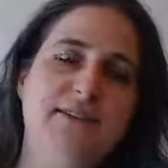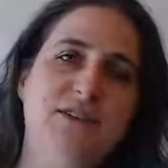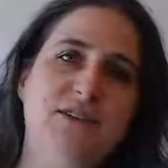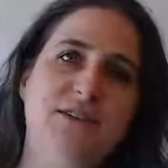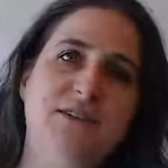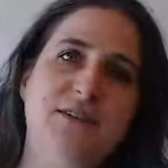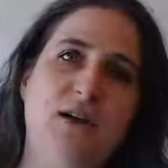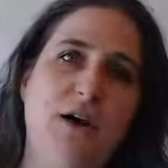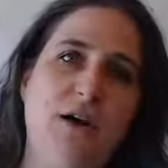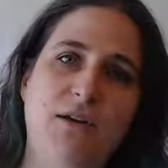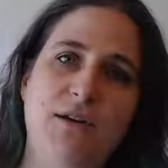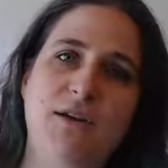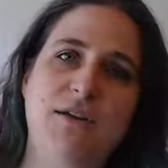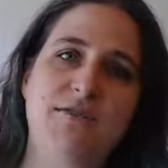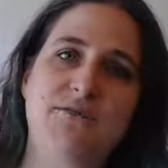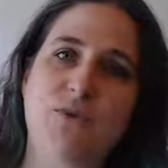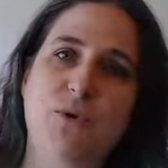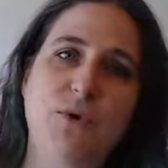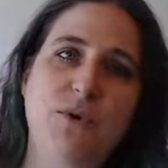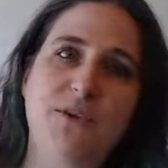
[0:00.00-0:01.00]
just calling
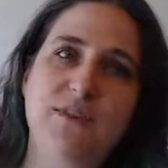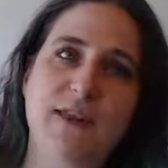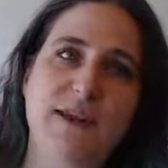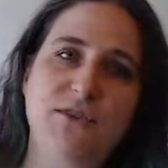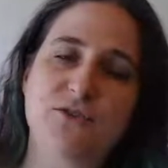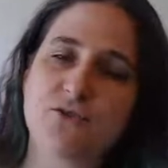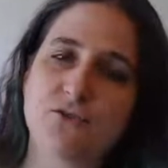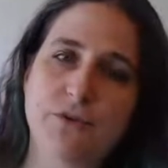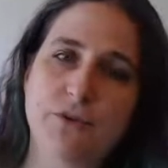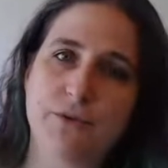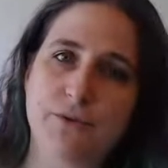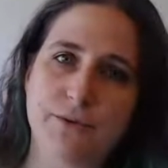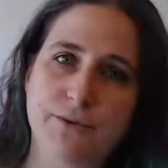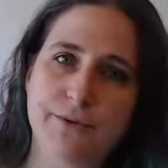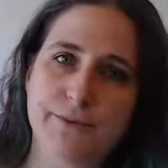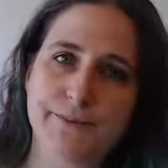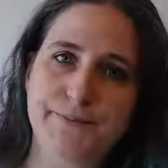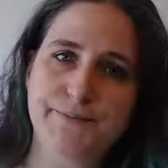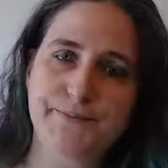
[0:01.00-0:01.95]
forth that truth.